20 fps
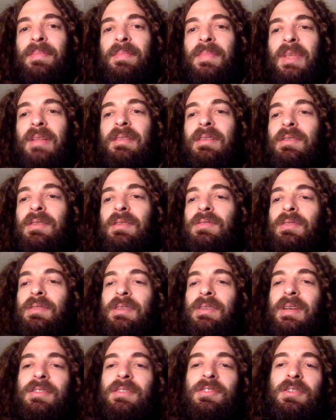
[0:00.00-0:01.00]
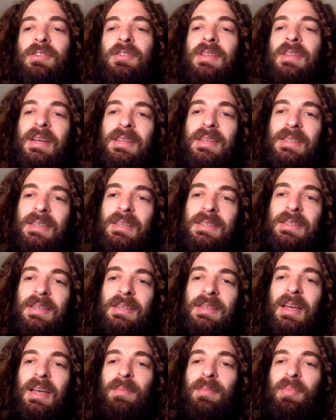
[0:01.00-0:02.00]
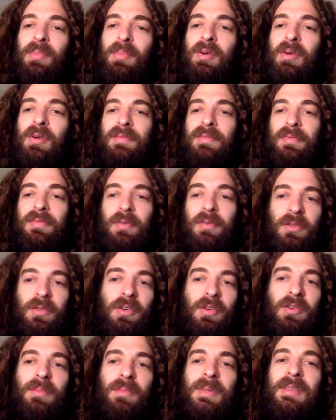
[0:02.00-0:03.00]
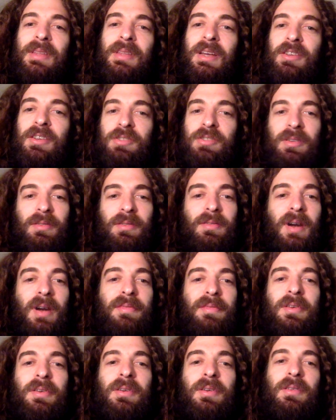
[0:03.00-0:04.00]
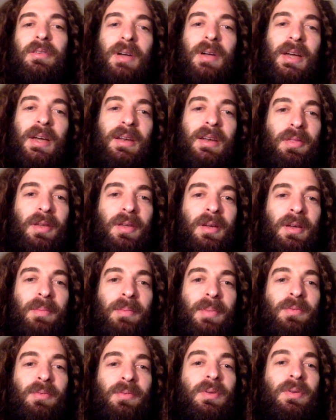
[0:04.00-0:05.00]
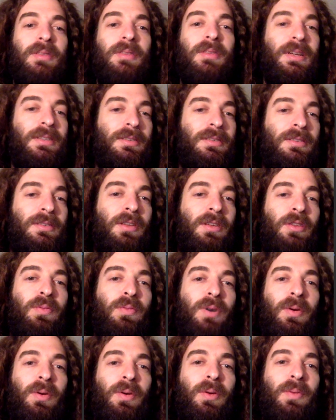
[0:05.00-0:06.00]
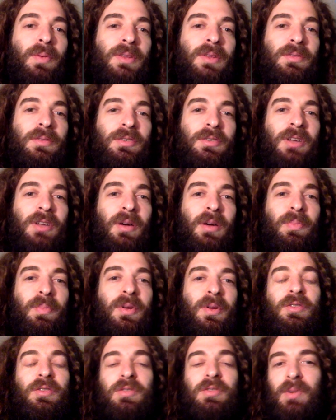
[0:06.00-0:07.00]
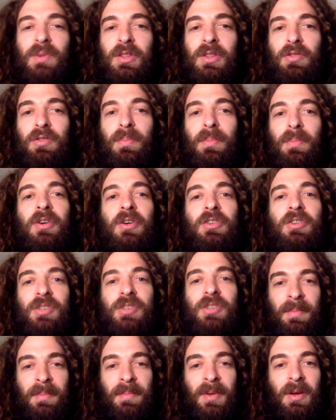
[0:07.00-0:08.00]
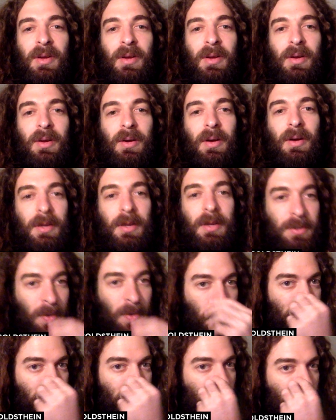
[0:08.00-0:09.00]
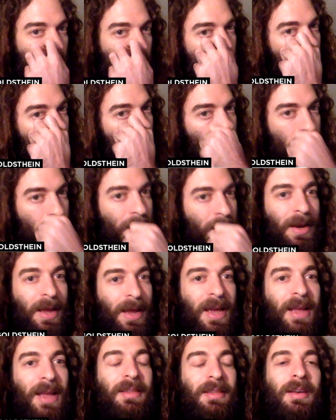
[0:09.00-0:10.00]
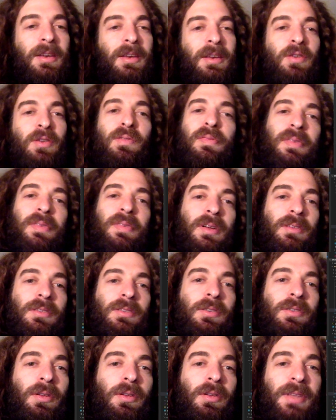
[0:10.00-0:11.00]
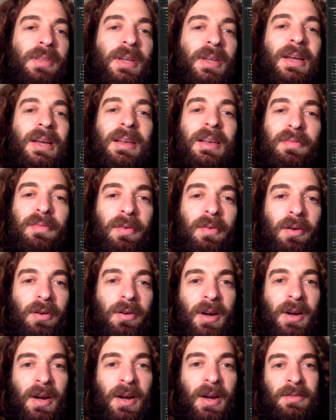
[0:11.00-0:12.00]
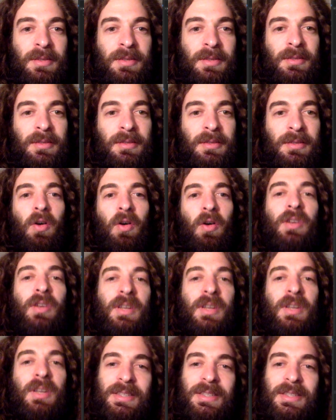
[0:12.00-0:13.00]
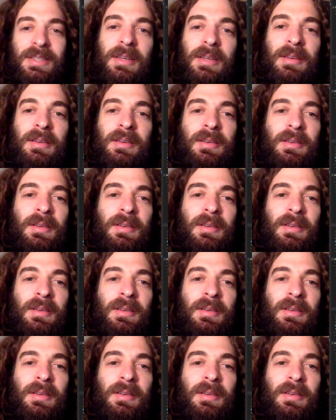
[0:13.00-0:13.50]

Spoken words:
And those are the just the existing endpoint. We have full documentation, graphical, anything. But that's not where we want to stop. We also want to merge them. So we can add a new field called daily forecasts on a city.